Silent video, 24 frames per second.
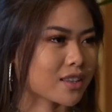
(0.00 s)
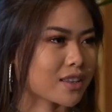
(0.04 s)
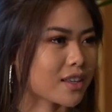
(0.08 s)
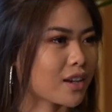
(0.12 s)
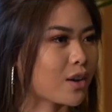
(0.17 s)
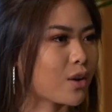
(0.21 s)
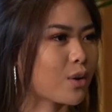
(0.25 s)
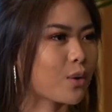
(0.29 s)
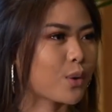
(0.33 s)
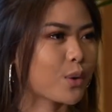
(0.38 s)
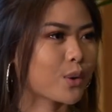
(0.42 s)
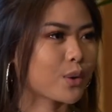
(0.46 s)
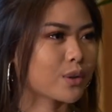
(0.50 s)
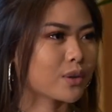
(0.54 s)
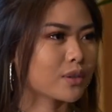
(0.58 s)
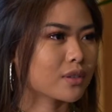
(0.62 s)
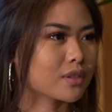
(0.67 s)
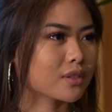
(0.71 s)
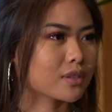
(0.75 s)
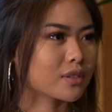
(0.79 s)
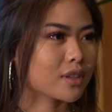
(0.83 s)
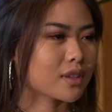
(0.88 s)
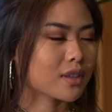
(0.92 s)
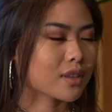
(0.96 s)
They all
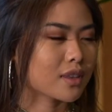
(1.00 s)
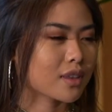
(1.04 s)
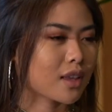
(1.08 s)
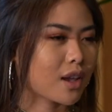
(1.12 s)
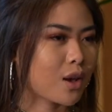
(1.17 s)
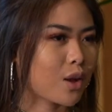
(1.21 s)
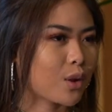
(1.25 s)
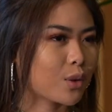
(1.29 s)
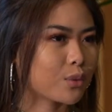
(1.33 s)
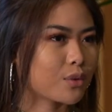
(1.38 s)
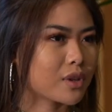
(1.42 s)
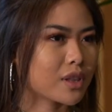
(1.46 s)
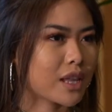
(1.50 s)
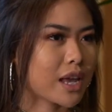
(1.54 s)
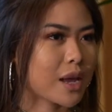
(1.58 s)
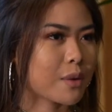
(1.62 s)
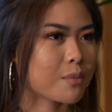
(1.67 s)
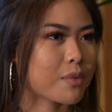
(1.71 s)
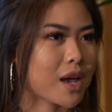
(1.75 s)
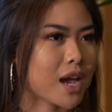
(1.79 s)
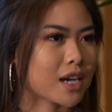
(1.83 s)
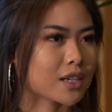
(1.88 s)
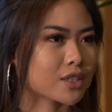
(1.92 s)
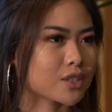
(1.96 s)

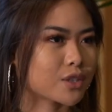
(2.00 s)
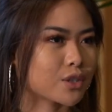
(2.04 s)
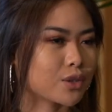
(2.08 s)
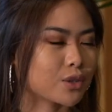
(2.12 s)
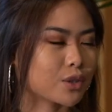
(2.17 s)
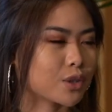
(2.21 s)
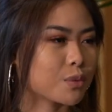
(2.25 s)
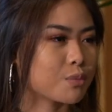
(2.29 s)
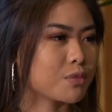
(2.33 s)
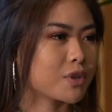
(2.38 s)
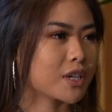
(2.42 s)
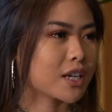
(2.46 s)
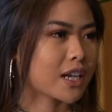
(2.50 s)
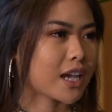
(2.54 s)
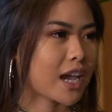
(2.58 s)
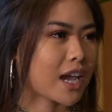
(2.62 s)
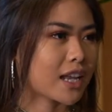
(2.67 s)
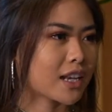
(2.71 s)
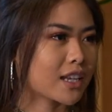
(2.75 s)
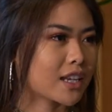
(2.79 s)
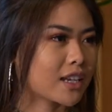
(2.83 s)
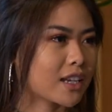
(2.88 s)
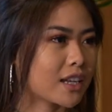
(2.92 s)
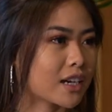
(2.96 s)
relate back to
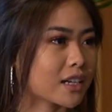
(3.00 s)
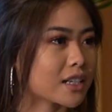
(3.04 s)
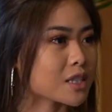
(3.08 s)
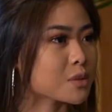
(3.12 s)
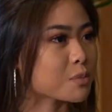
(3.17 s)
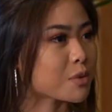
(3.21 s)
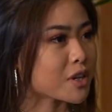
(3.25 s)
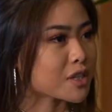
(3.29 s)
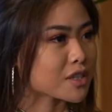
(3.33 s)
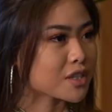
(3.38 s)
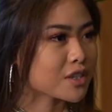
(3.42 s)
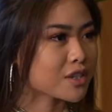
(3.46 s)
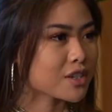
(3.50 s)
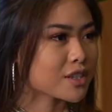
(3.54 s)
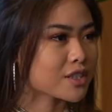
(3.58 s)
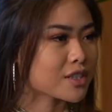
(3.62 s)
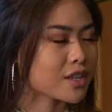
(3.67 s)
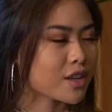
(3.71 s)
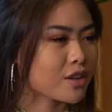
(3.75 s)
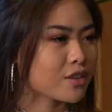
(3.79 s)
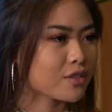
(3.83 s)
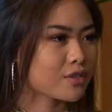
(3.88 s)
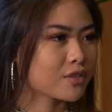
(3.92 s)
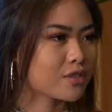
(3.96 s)
communicating and expressing
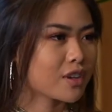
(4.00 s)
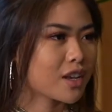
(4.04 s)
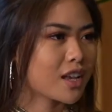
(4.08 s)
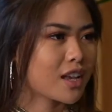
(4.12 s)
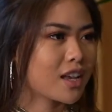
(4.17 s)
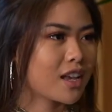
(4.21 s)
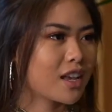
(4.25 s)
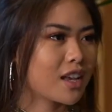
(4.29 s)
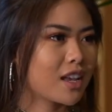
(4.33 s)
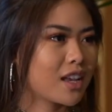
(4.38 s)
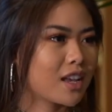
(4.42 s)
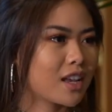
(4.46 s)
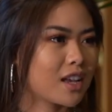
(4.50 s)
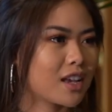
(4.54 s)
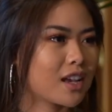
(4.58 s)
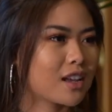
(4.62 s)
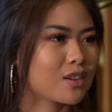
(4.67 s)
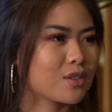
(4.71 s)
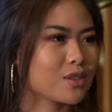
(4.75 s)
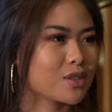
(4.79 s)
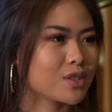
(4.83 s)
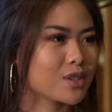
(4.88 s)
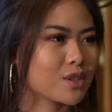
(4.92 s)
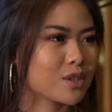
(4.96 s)
yourself,
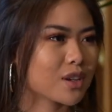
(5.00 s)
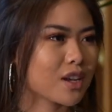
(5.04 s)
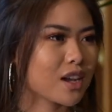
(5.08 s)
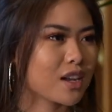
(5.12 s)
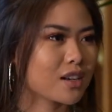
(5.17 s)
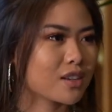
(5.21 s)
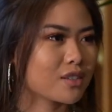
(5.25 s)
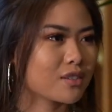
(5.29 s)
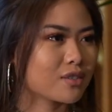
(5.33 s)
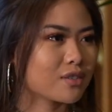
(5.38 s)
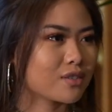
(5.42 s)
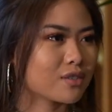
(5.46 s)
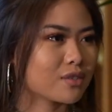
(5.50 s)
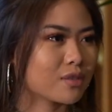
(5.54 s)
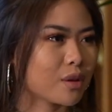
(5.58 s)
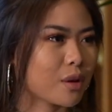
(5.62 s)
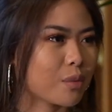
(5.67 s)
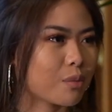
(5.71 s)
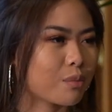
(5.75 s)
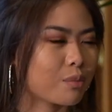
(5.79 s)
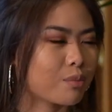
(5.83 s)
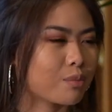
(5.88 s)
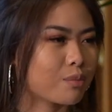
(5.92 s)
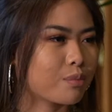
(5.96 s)
and also kind of
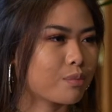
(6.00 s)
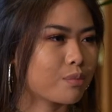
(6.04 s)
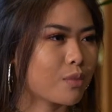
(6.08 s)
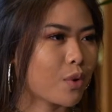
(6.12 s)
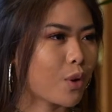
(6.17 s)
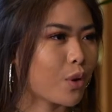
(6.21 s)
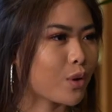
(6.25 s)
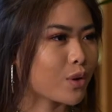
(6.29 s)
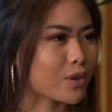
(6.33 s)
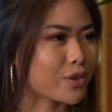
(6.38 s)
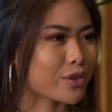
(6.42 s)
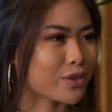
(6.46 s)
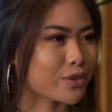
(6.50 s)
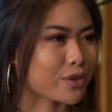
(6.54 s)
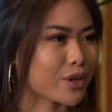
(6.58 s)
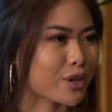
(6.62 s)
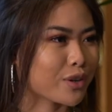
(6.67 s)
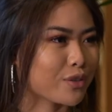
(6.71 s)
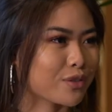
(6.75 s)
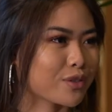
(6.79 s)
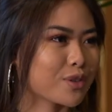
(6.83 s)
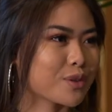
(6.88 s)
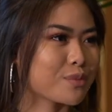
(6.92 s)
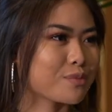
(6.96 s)
all
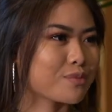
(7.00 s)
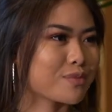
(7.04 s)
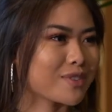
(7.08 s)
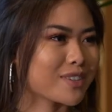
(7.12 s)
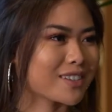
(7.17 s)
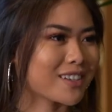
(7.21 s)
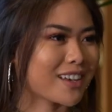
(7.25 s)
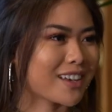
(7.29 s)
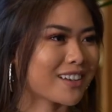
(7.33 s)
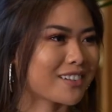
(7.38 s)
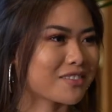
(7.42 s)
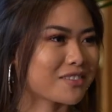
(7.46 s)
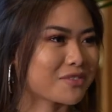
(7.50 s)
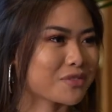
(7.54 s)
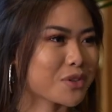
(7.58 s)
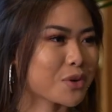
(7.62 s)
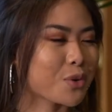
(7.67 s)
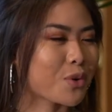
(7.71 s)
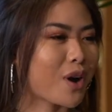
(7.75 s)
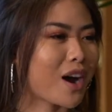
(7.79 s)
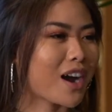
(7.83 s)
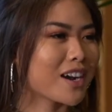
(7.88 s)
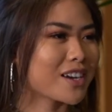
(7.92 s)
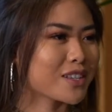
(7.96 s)
three of them
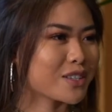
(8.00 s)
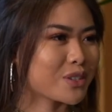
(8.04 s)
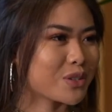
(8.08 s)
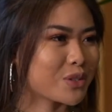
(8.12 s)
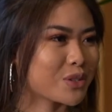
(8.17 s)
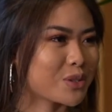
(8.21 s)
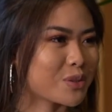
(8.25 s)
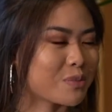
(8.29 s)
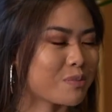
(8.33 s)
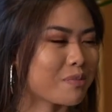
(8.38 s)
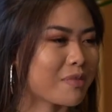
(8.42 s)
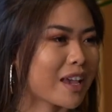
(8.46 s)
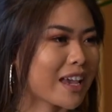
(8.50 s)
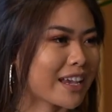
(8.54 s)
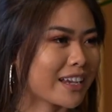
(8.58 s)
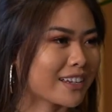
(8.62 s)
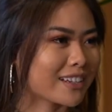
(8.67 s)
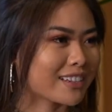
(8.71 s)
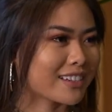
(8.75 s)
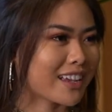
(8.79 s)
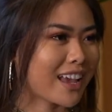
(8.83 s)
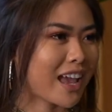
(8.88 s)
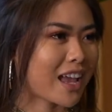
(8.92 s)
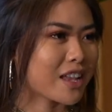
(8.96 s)
requires you to meet
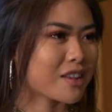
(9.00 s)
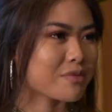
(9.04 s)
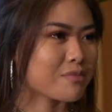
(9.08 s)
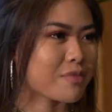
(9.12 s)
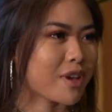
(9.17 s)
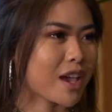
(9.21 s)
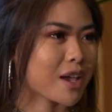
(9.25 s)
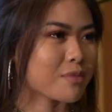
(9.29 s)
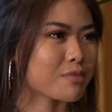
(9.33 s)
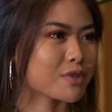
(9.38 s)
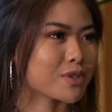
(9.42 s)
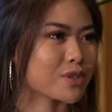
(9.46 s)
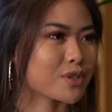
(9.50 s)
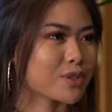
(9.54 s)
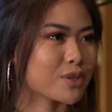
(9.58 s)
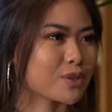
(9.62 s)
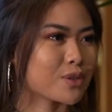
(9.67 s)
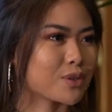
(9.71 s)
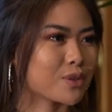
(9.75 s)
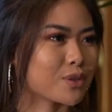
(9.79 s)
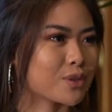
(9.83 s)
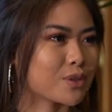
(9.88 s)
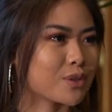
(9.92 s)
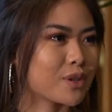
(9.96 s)
and be able
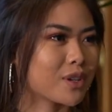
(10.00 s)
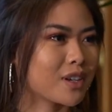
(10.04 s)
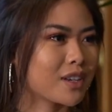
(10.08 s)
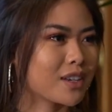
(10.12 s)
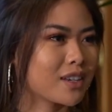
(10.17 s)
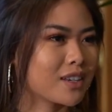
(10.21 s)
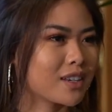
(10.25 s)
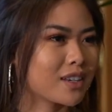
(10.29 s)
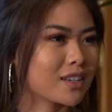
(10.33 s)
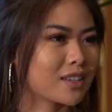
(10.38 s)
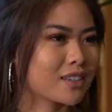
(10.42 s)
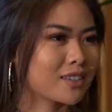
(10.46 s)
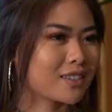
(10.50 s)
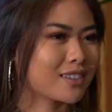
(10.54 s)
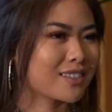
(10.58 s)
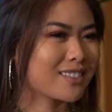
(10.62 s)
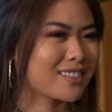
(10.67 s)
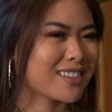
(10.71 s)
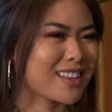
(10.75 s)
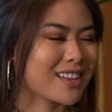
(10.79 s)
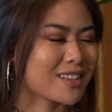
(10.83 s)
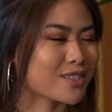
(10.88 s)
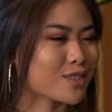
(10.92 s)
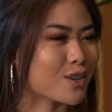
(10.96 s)
to
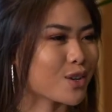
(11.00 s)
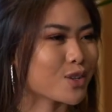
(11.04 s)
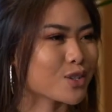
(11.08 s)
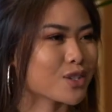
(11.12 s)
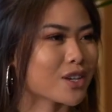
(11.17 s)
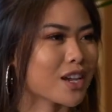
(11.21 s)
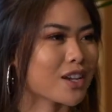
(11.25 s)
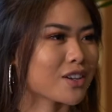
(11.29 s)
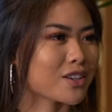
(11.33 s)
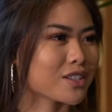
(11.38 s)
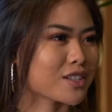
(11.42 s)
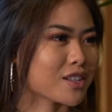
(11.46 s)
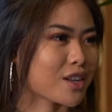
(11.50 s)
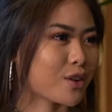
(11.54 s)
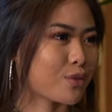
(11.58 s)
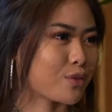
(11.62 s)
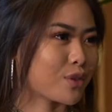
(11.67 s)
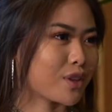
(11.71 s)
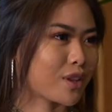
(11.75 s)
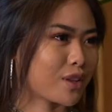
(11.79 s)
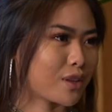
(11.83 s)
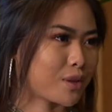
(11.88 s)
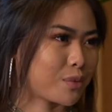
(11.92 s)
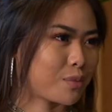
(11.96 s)
associate yourself
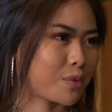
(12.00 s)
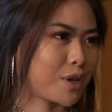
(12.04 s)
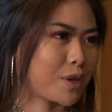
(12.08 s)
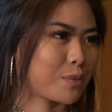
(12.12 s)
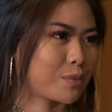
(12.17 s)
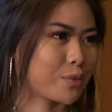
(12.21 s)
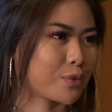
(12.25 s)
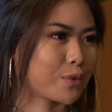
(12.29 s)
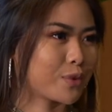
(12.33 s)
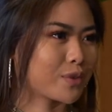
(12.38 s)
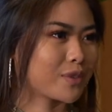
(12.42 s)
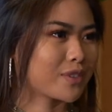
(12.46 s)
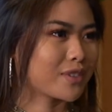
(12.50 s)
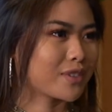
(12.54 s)
with other people.